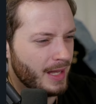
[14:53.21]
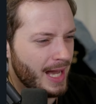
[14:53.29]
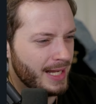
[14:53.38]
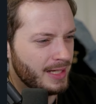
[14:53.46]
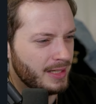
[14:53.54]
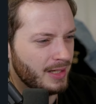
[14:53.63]
I
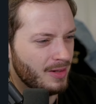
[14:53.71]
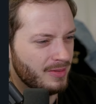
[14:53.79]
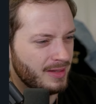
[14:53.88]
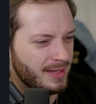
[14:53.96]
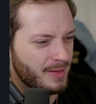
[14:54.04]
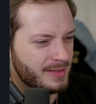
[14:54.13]
didn't know
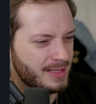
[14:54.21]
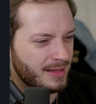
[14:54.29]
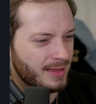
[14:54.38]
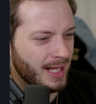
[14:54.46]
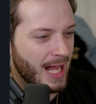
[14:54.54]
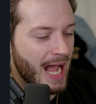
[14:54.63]
that that was the
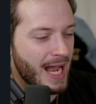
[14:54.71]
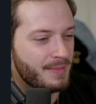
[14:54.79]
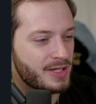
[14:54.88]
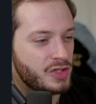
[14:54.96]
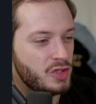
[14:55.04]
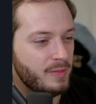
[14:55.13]
thing. I'm
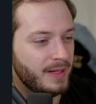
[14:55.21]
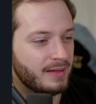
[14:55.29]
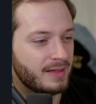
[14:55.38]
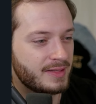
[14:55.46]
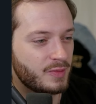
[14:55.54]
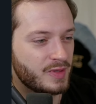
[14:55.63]
assuming
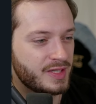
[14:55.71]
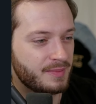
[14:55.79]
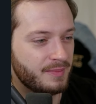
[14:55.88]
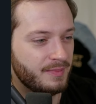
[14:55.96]
this was